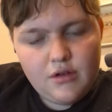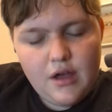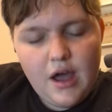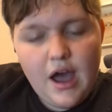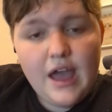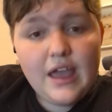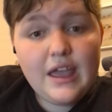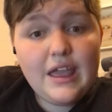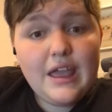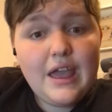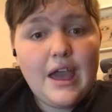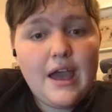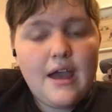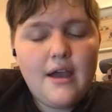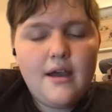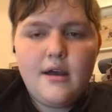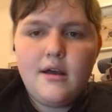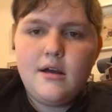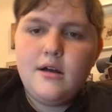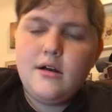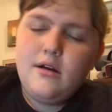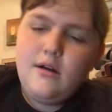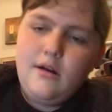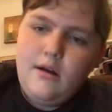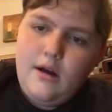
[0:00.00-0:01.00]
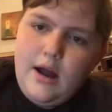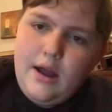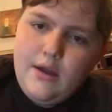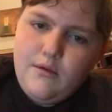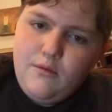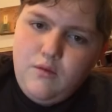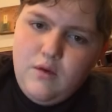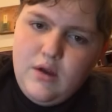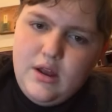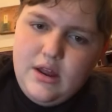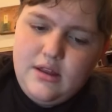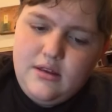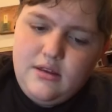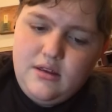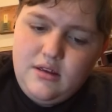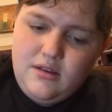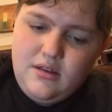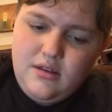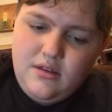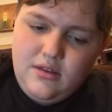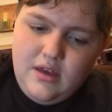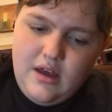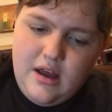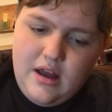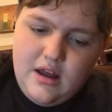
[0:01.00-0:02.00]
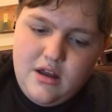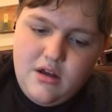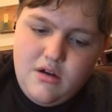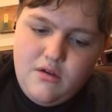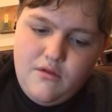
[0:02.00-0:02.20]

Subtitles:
I went to the Isle